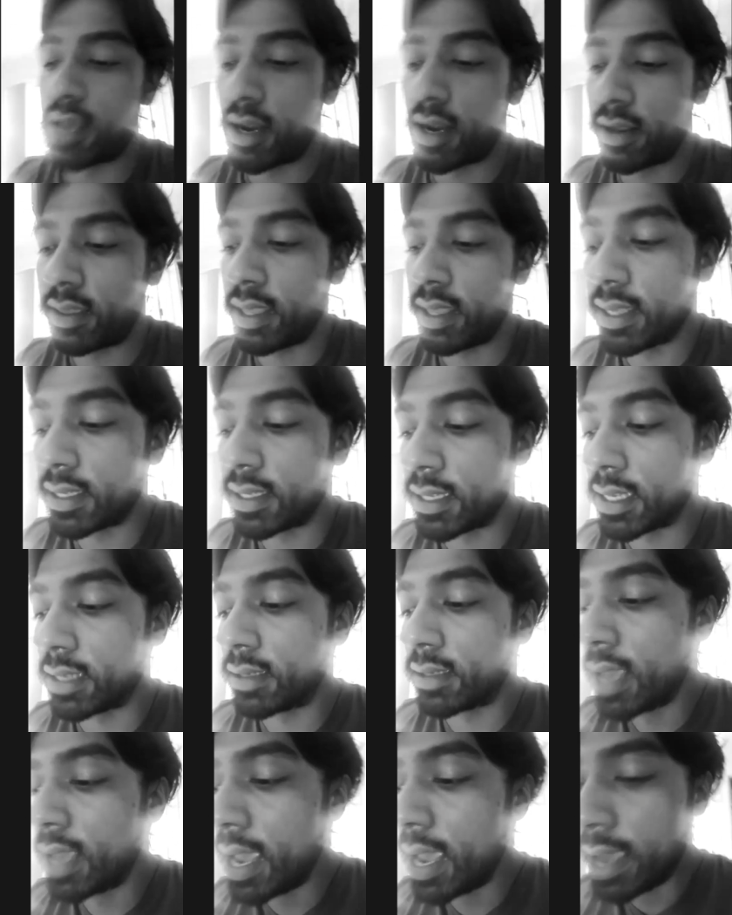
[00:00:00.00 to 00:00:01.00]
I don't think
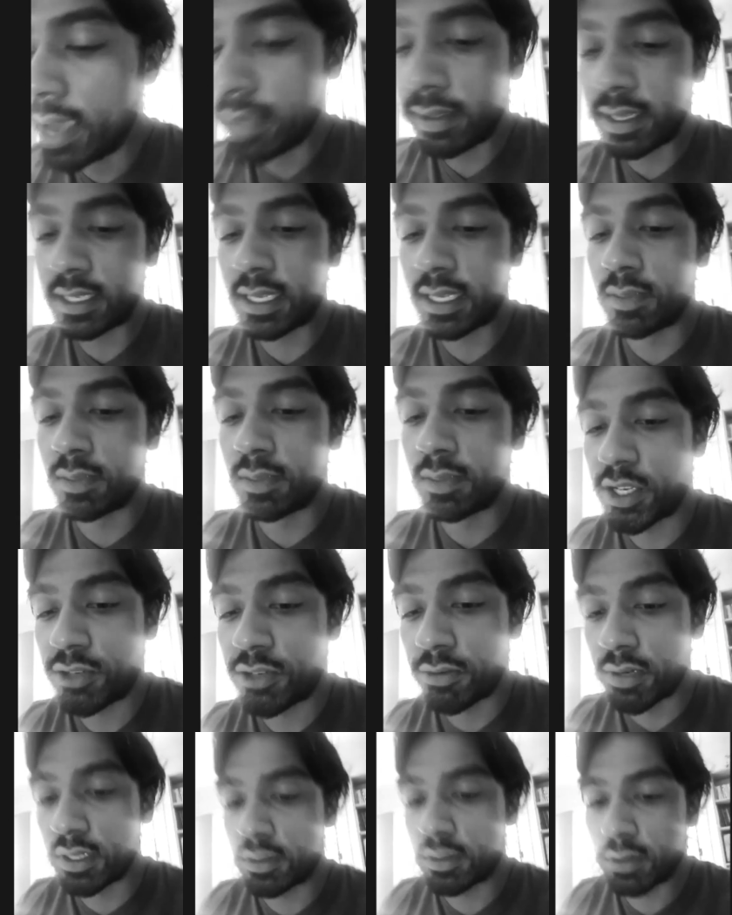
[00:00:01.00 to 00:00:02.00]
there's as much
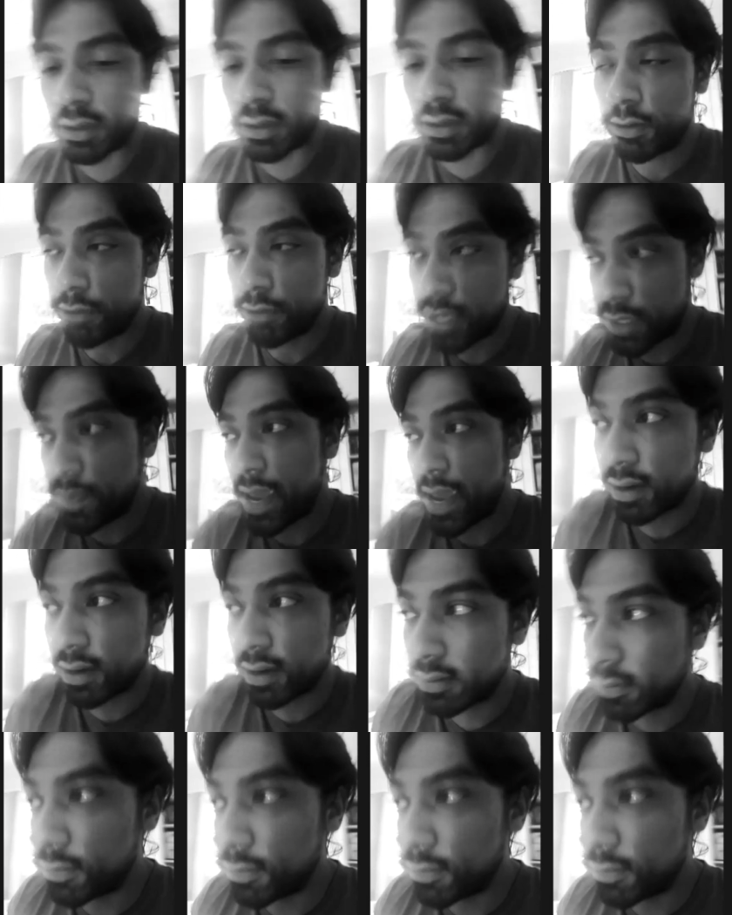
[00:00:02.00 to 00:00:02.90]
respect